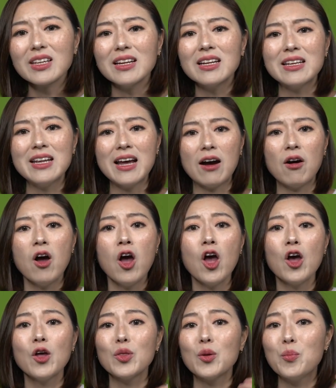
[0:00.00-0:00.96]
Now,
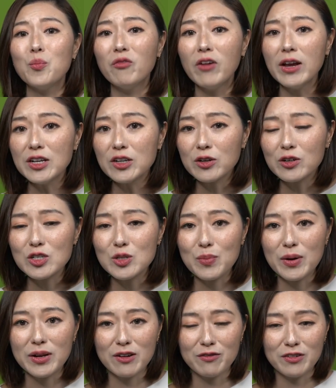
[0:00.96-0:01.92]
the vendors
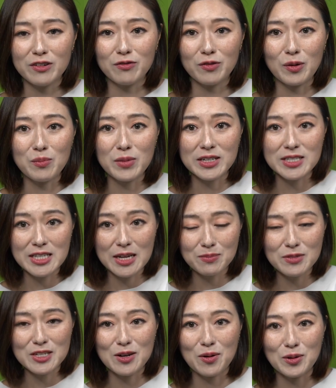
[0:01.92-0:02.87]
benefit from
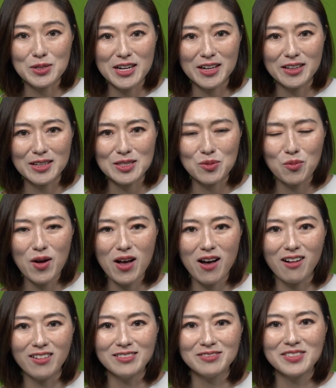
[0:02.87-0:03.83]
accepting OTel as
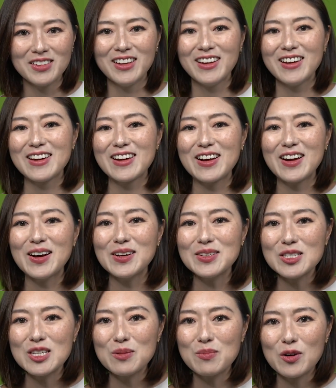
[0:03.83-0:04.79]
well.
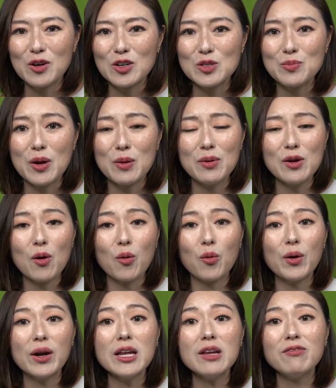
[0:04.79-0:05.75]
Customers may be
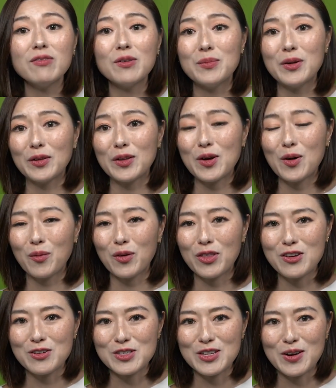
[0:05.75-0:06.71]
already familiar with
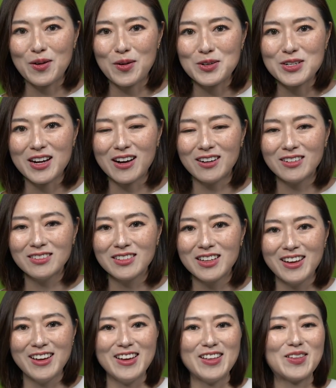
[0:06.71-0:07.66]
using OTel.
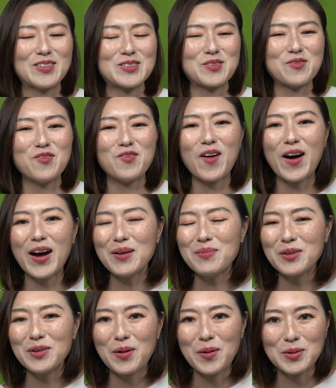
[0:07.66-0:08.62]
There's a
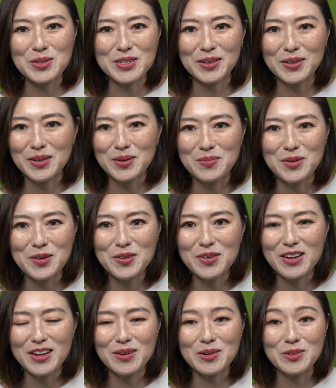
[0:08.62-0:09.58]
vibrant OTel
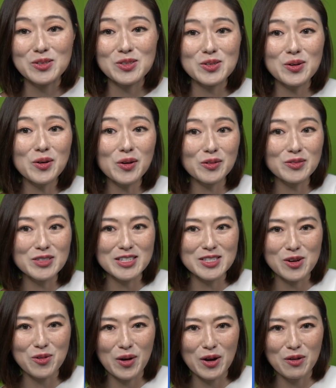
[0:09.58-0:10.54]
community who serves as
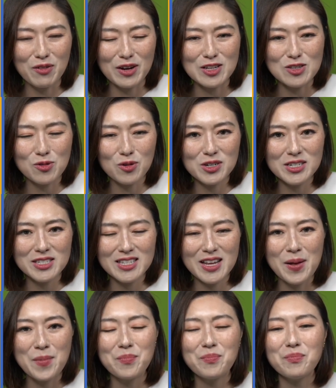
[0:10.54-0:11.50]
a great resource.
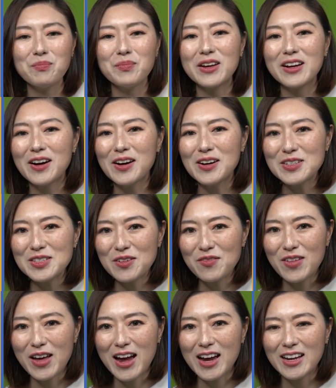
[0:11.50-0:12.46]
Because of
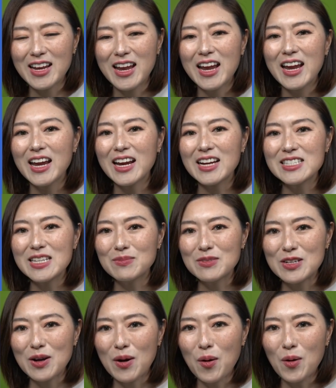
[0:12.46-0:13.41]
that,
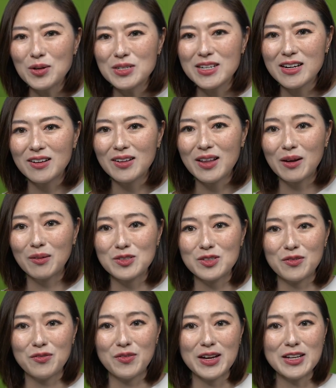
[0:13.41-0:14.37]
accepting OTel helps
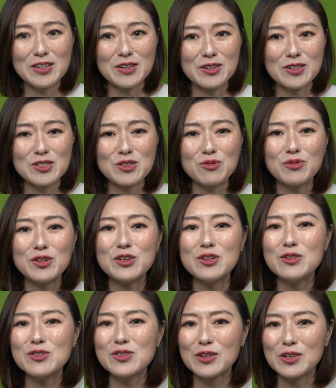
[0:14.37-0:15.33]
the vendors
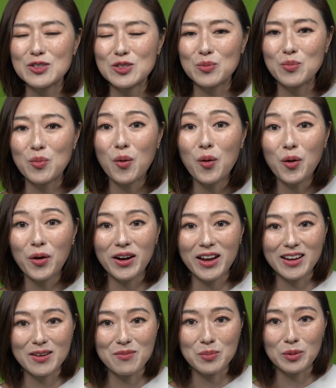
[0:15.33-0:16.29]
reduce their support
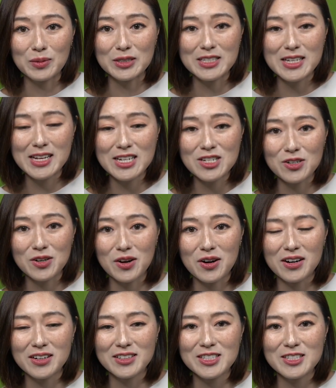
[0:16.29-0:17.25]
and implementation
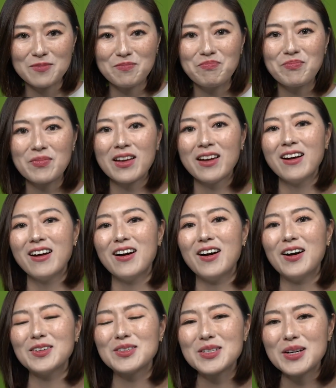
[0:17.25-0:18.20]
costs.
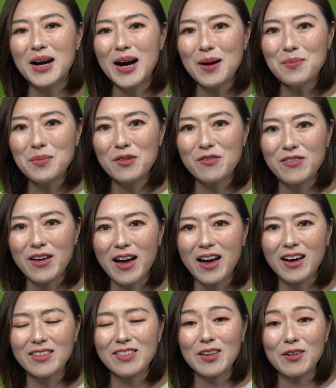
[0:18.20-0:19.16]
On top of
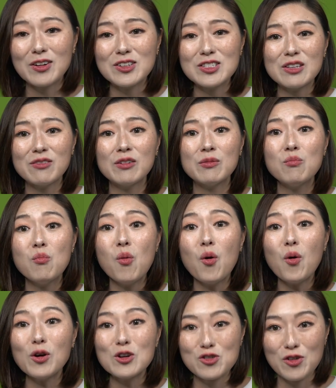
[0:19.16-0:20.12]
that, there is even
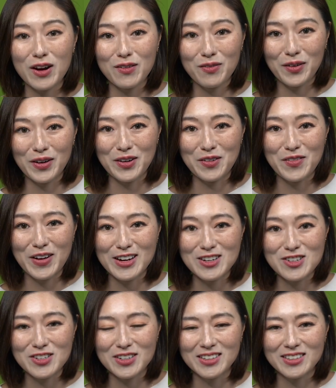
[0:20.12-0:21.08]
more drive for
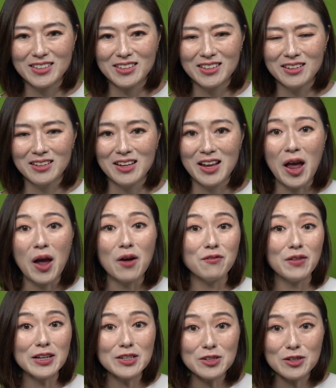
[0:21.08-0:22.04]
innovation.
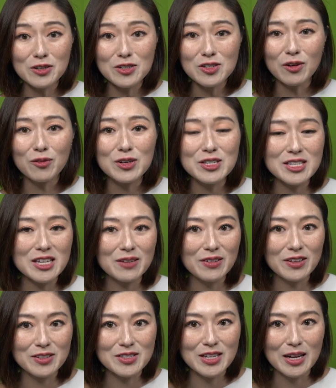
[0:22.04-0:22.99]
Vendors are
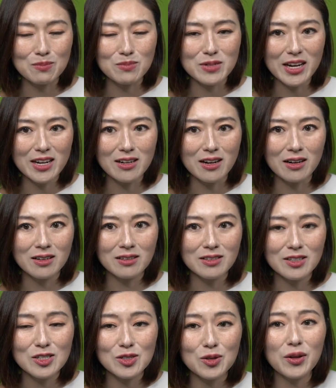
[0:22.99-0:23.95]
receiving the same data,
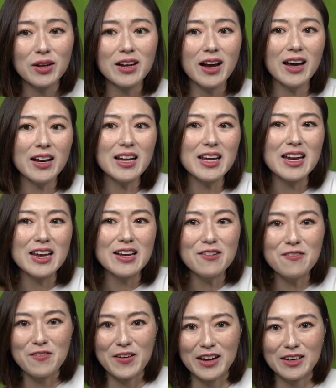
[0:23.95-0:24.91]
so they gotta
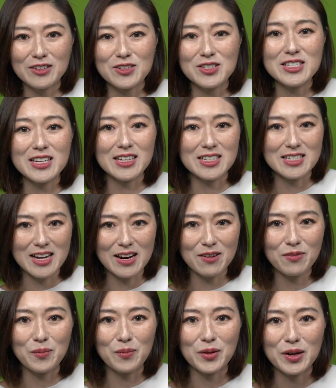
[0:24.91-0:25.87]
innovate to stand
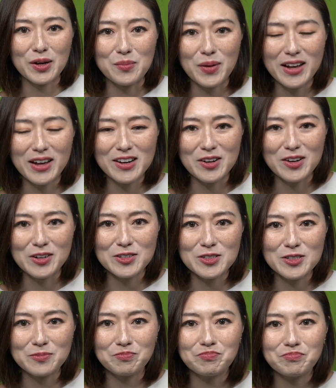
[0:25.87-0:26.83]
out from the competitors.